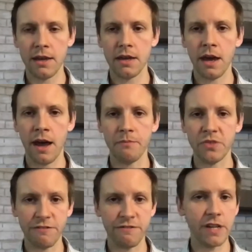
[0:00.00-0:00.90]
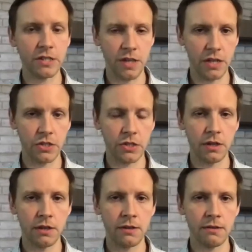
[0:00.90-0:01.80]
to fix this.
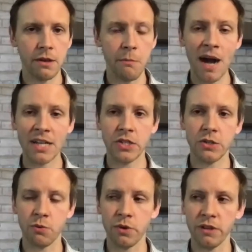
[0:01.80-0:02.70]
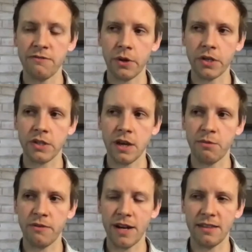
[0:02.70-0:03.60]
Modzy is really focused on
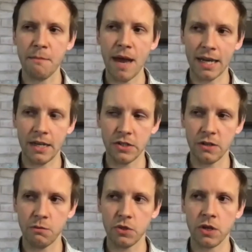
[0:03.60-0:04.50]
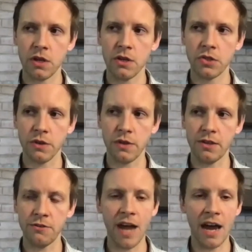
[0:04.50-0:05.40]
providing the mechanisms so that
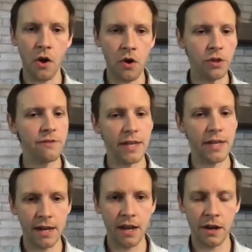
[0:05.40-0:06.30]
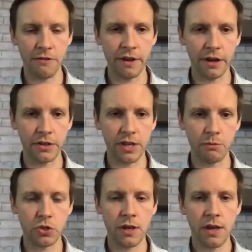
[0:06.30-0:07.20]
you've got all of that data at your
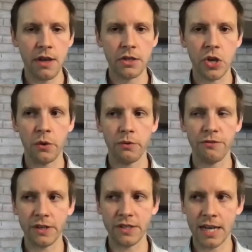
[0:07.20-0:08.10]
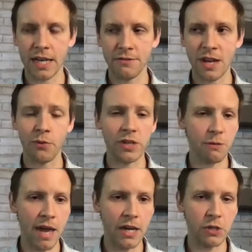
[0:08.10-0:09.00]
fingertips. So for executives, that risk
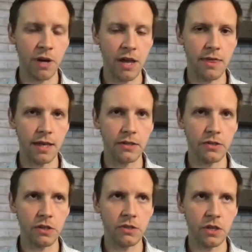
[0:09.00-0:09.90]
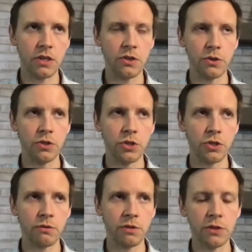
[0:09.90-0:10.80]
management, I think, is a
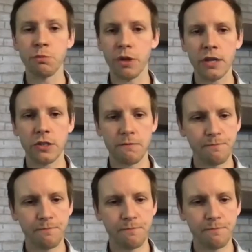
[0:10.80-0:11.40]
huge, huge plus.